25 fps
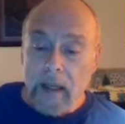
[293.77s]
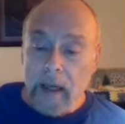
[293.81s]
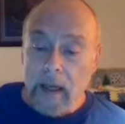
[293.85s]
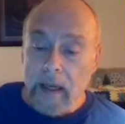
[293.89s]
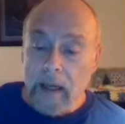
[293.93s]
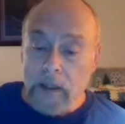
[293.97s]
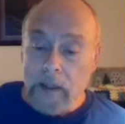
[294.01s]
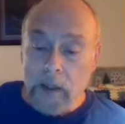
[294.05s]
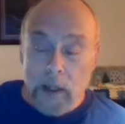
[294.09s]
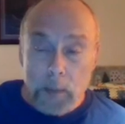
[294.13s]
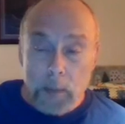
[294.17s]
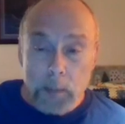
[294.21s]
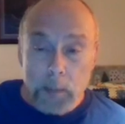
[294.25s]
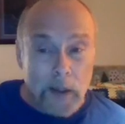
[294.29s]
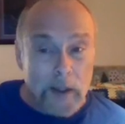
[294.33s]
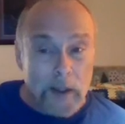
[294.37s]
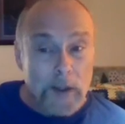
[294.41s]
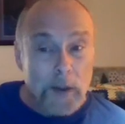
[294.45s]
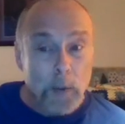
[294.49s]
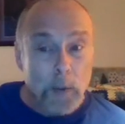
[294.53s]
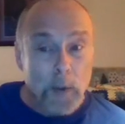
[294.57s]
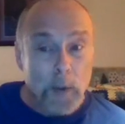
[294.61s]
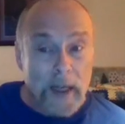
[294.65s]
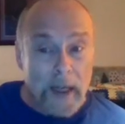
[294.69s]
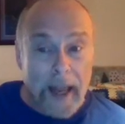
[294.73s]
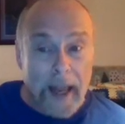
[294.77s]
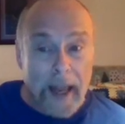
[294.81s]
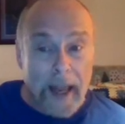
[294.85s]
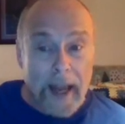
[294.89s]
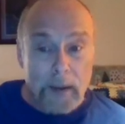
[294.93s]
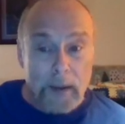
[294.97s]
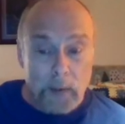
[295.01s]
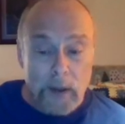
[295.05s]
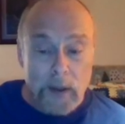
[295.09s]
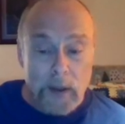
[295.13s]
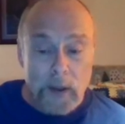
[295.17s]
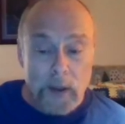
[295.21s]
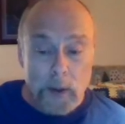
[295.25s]
just because we
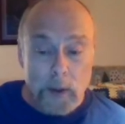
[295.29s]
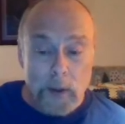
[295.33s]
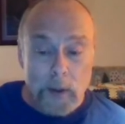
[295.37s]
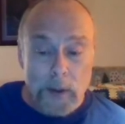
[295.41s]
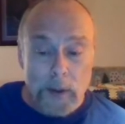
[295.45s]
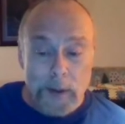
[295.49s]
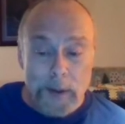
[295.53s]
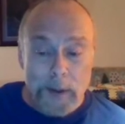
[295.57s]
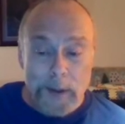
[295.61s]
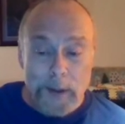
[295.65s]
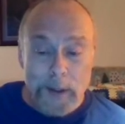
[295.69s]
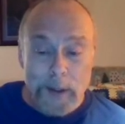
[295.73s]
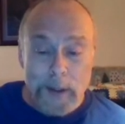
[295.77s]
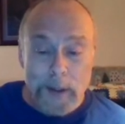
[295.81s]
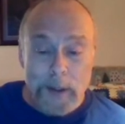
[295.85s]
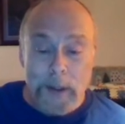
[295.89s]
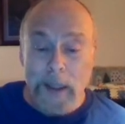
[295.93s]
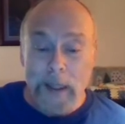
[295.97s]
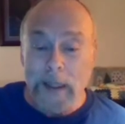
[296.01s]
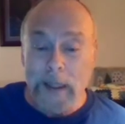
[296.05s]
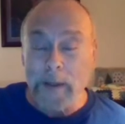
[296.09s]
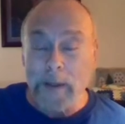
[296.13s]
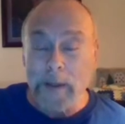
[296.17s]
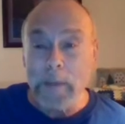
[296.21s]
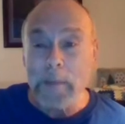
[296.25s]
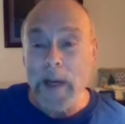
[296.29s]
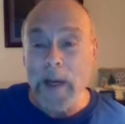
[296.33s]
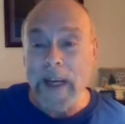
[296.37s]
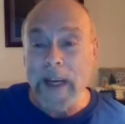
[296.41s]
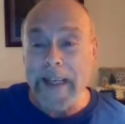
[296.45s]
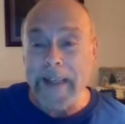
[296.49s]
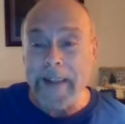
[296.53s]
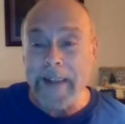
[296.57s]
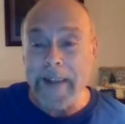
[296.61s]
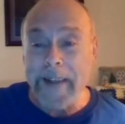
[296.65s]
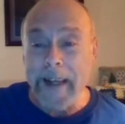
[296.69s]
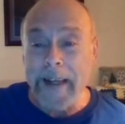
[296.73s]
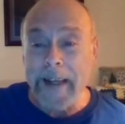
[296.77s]
lack resources doesn't
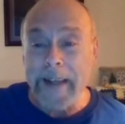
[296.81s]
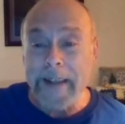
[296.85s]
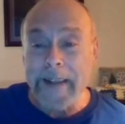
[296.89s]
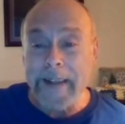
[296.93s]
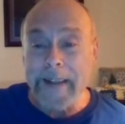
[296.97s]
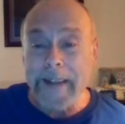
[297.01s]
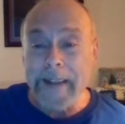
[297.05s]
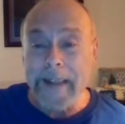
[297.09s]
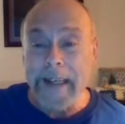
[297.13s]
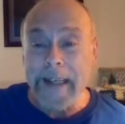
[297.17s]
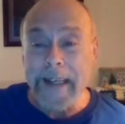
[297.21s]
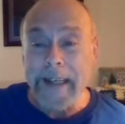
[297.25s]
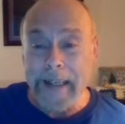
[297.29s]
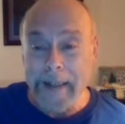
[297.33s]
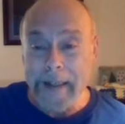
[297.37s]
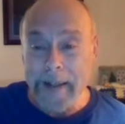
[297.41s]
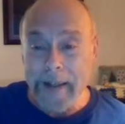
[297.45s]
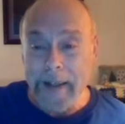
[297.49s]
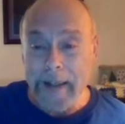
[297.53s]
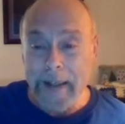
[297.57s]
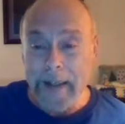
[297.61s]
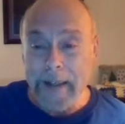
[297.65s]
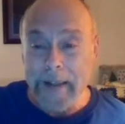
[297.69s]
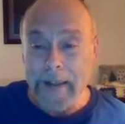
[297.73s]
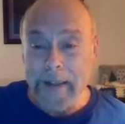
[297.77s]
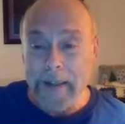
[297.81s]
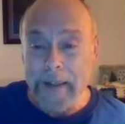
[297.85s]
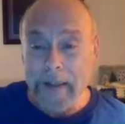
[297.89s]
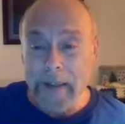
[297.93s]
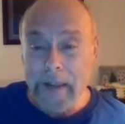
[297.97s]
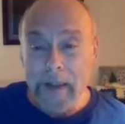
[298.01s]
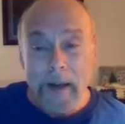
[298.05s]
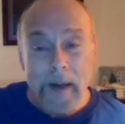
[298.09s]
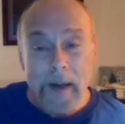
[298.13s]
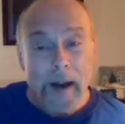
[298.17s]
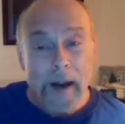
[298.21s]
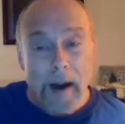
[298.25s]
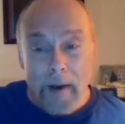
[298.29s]
mean that he does.
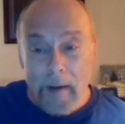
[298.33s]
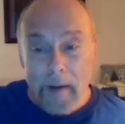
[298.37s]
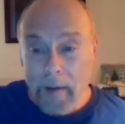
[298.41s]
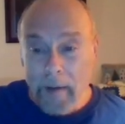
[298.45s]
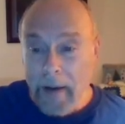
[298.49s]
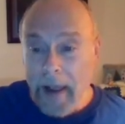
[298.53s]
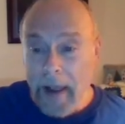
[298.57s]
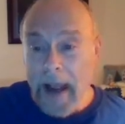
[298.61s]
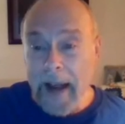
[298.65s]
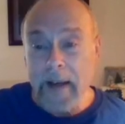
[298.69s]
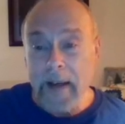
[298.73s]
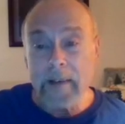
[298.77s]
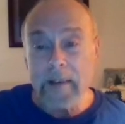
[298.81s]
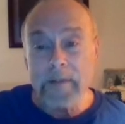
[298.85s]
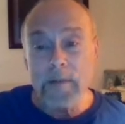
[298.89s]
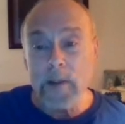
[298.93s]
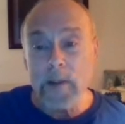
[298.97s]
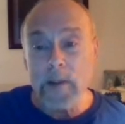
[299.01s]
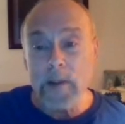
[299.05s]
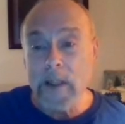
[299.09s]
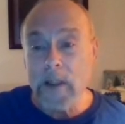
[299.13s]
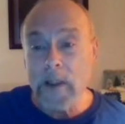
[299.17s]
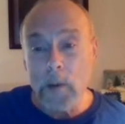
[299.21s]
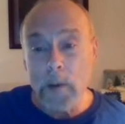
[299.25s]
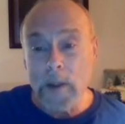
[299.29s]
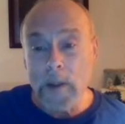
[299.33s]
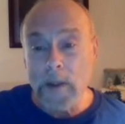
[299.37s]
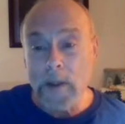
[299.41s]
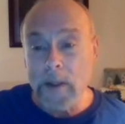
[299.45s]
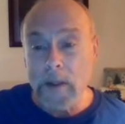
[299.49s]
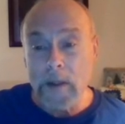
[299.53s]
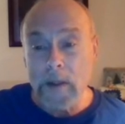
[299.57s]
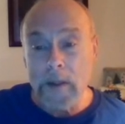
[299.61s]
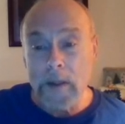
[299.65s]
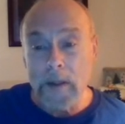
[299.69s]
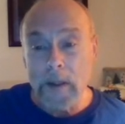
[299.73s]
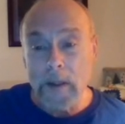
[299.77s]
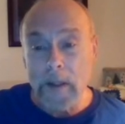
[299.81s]
Our lack of
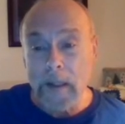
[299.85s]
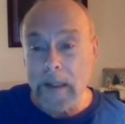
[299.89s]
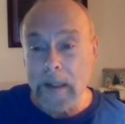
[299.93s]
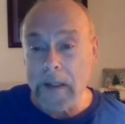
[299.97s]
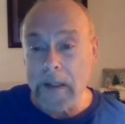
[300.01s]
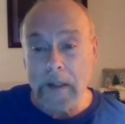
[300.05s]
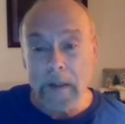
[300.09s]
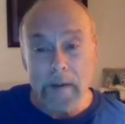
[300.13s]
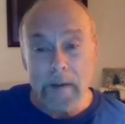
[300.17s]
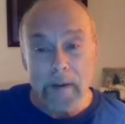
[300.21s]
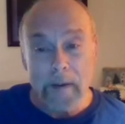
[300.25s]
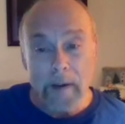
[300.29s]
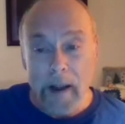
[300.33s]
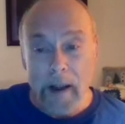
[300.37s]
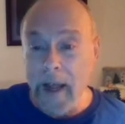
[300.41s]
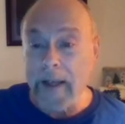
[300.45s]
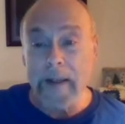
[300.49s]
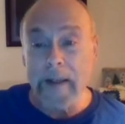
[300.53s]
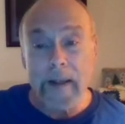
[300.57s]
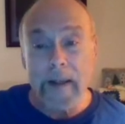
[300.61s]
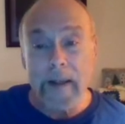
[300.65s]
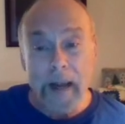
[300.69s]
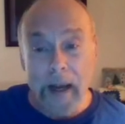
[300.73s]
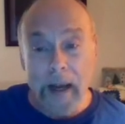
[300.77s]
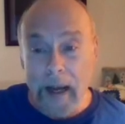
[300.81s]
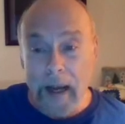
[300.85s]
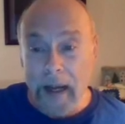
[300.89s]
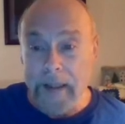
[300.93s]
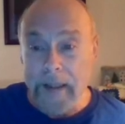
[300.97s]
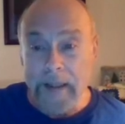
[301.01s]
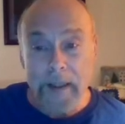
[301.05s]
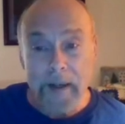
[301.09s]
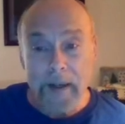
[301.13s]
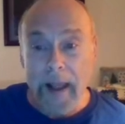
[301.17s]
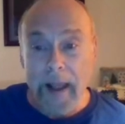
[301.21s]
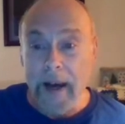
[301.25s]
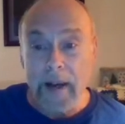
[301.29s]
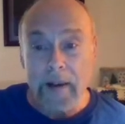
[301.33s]
resources is not
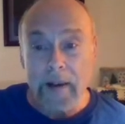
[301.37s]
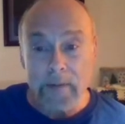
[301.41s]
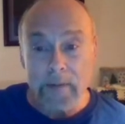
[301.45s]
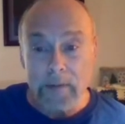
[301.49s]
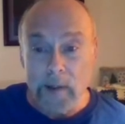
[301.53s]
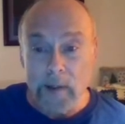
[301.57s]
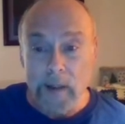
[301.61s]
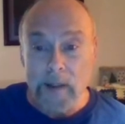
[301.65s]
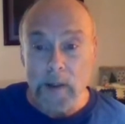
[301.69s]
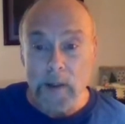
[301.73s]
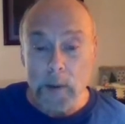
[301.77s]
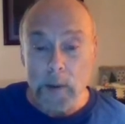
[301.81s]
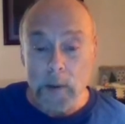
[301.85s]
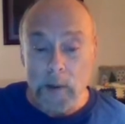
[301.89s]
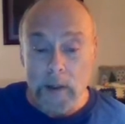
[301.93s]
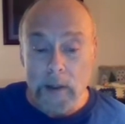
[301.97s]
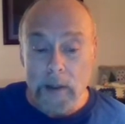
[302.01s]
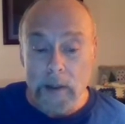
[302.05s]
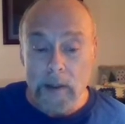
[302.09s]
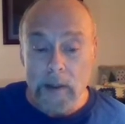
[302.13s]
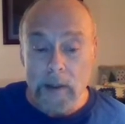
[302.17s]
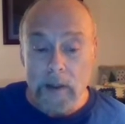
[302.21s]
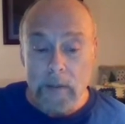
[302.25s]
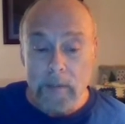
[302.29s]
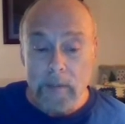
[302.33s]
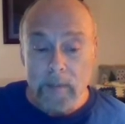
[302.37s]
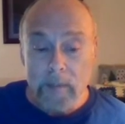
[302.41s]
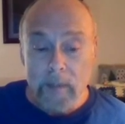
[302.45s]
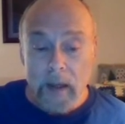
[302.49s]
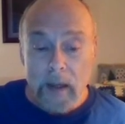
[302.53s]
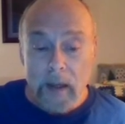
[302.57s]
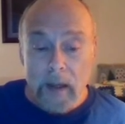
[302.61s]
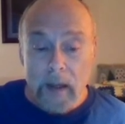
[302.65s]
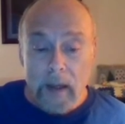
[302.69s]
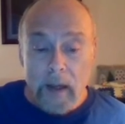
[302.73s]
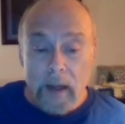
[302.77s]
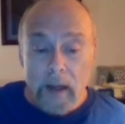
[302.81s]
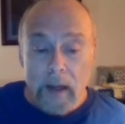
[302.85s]
God's lack of resources.
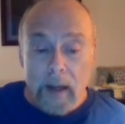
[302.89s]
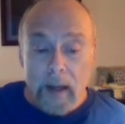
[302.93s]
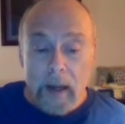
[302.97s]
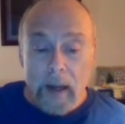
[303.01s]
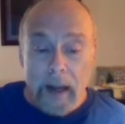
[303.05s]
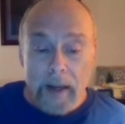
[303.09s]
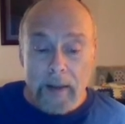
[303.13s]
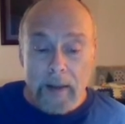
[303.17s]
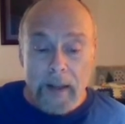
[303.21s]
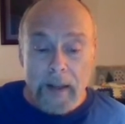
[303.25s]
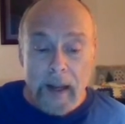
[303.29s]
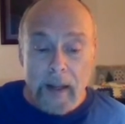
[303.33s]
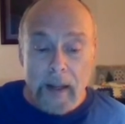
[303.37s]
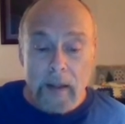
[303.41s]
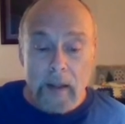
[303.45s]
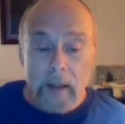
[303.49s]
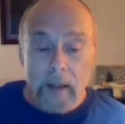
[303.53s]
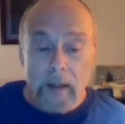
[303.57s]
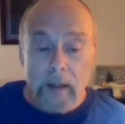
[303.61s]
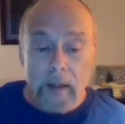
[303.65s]
And then